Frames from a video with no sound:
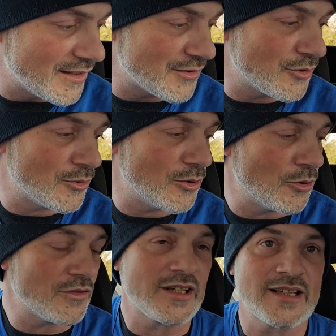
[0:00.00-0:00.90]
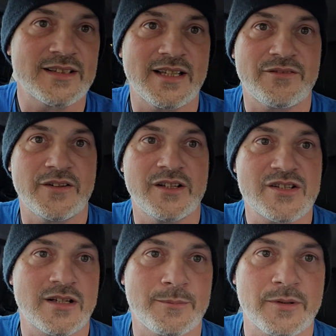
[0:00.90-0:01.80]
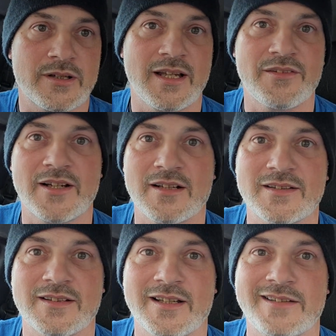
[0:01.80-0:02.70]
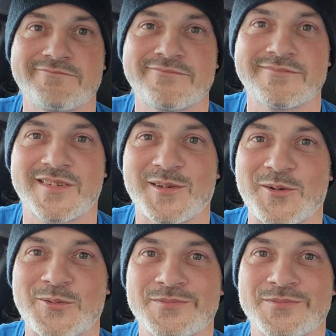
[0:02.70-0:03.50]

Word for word: so hopefully I can get that finished up and have that out tonight. So